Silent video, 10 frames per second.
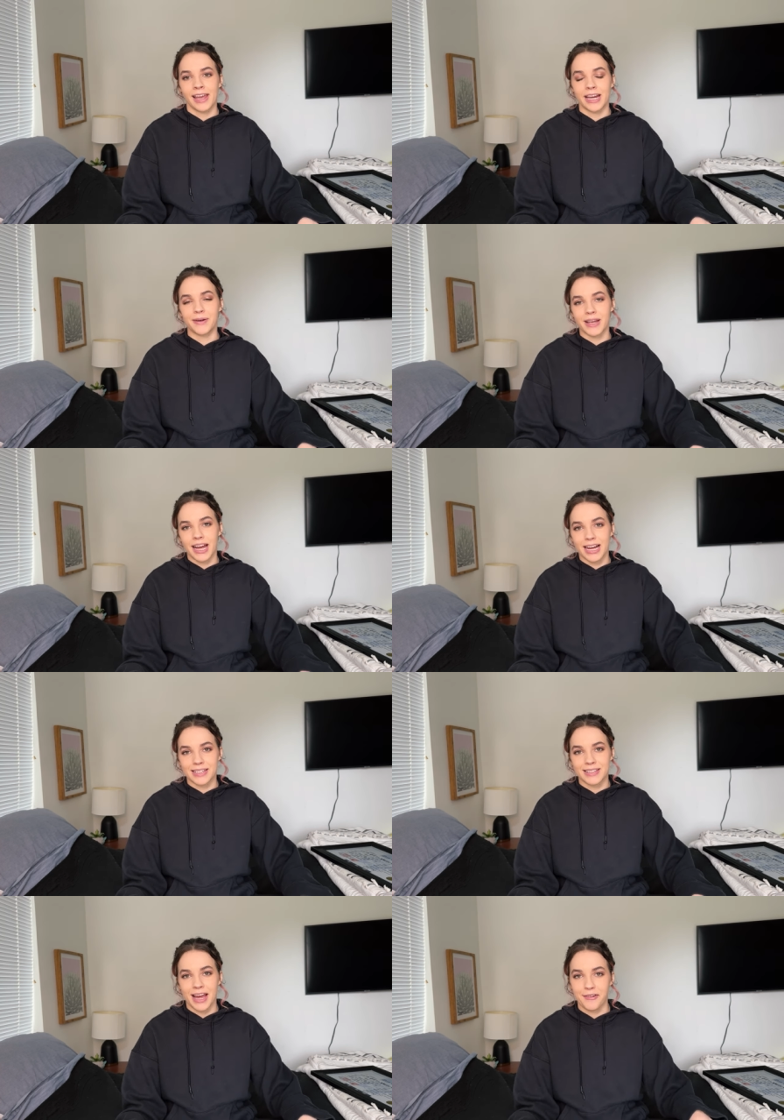Anyway,
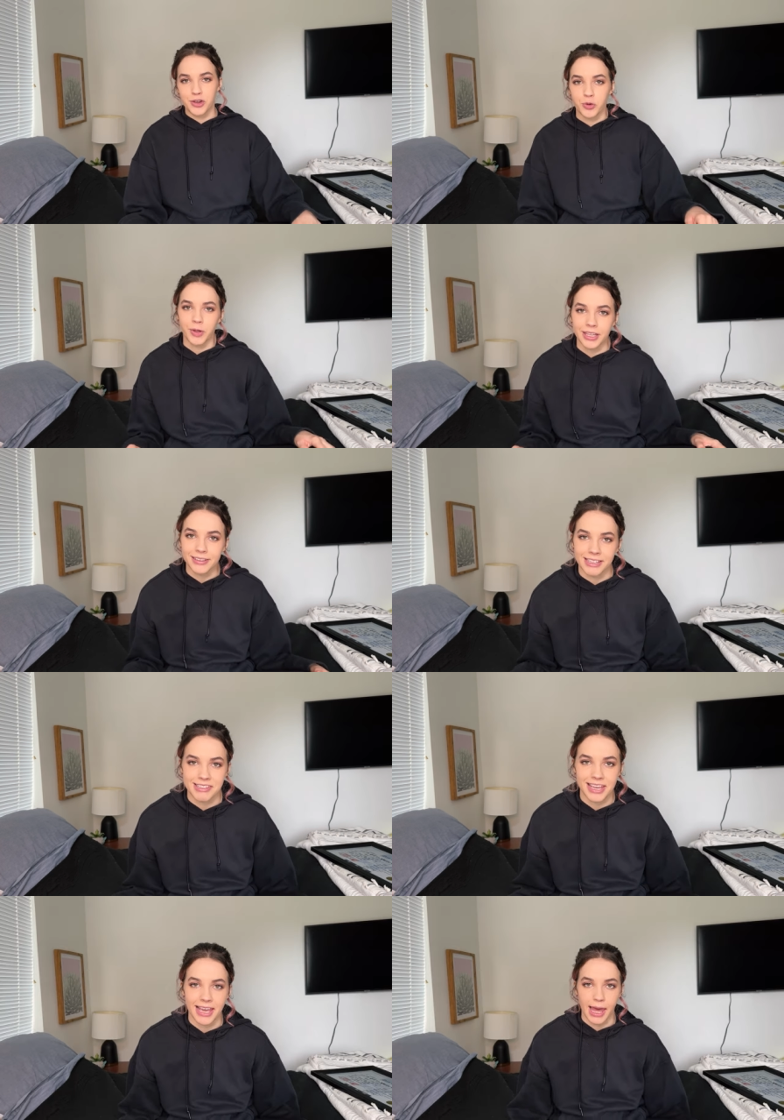guys, have a good week. Let's
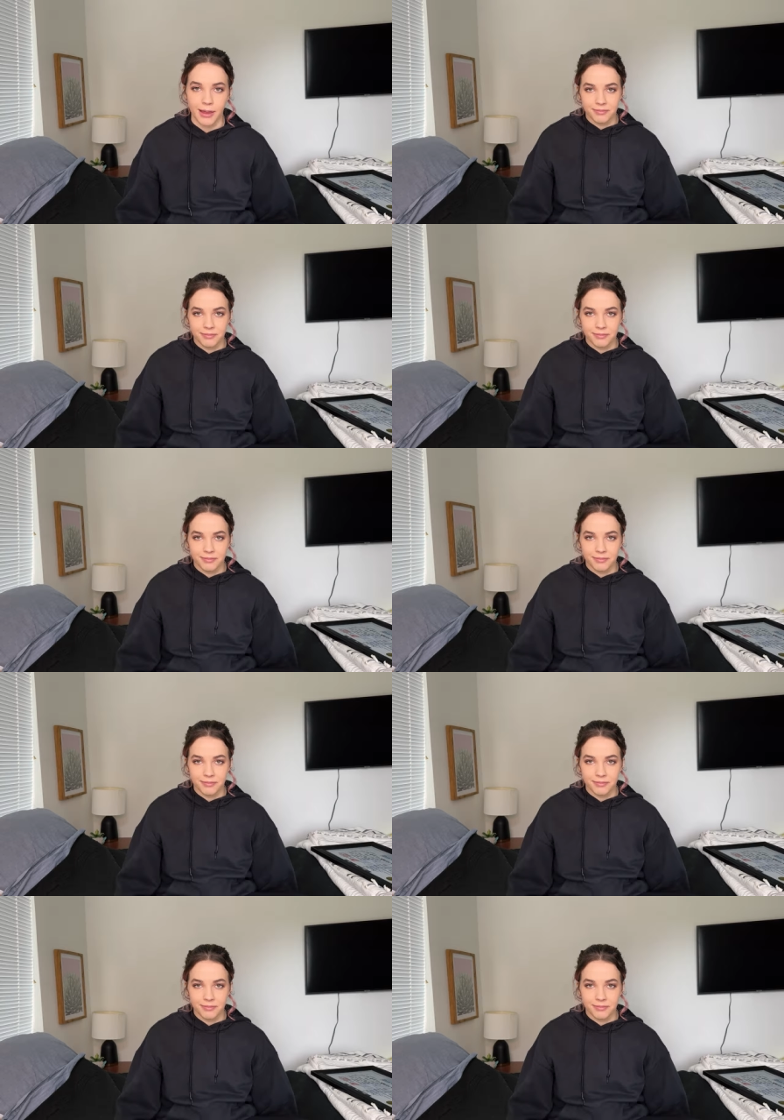kick it.